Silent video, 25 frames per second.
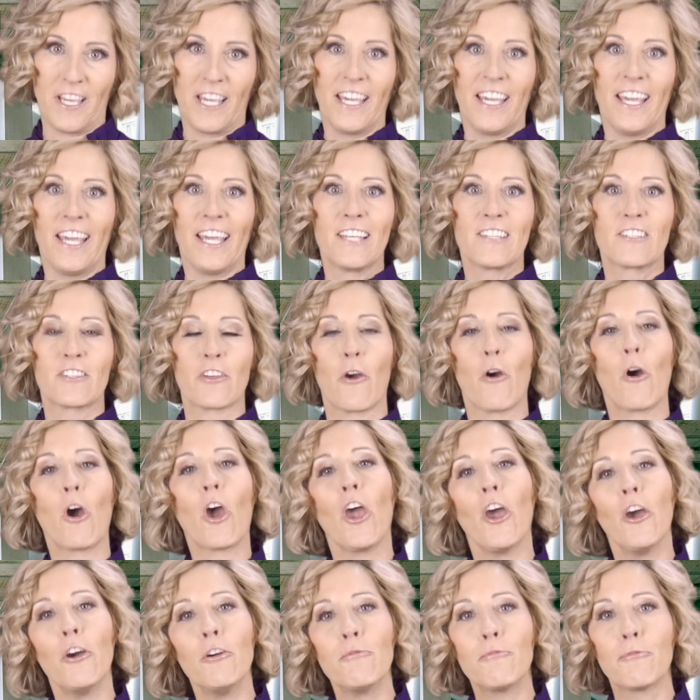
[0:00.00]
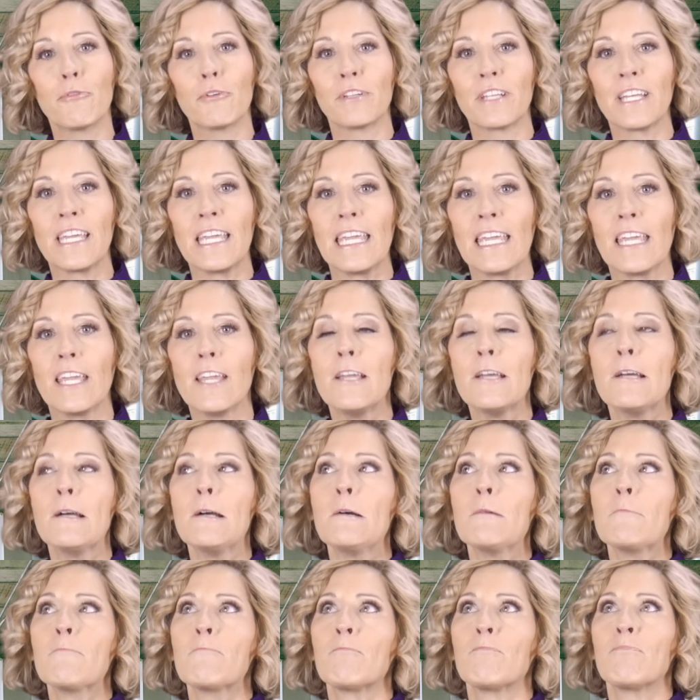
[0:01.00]
So hopefully
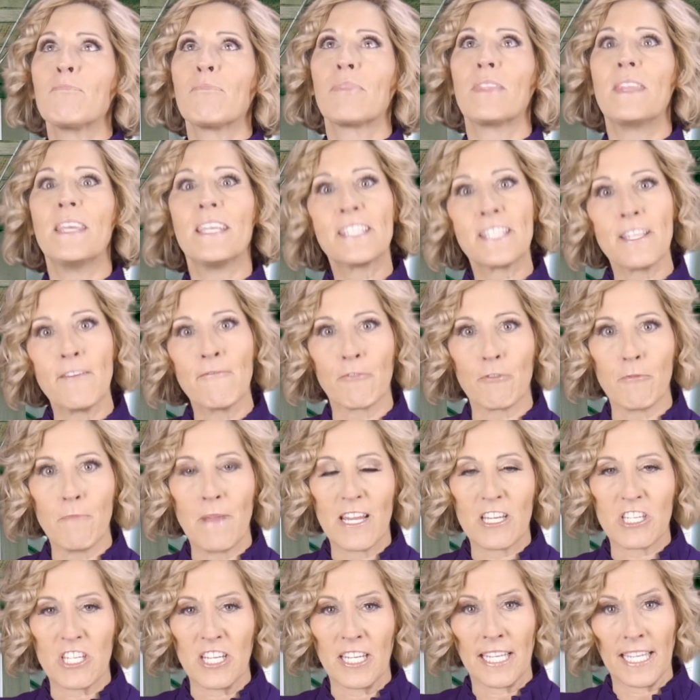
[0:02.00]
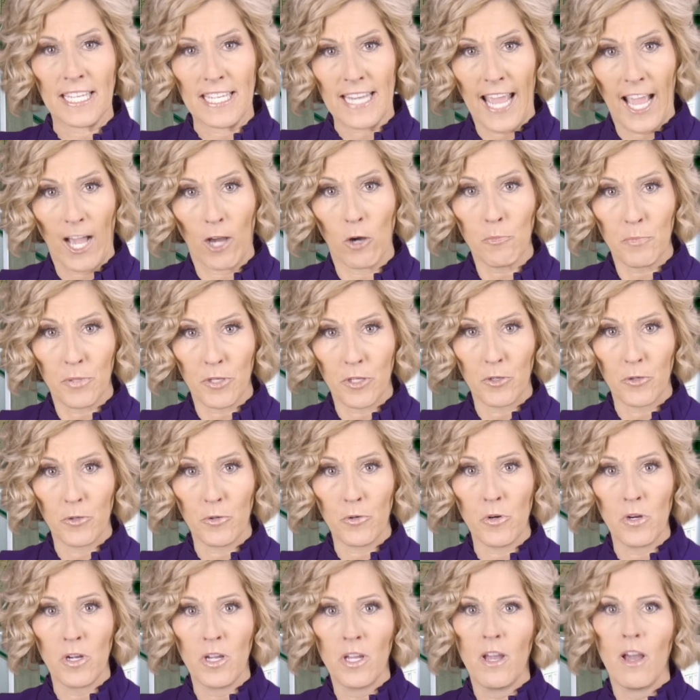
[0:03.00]
this information can help
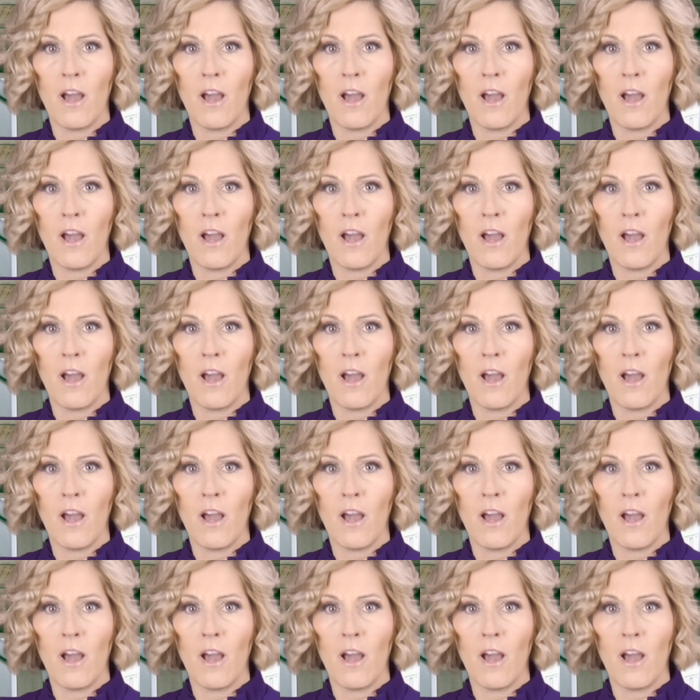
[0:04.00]
you.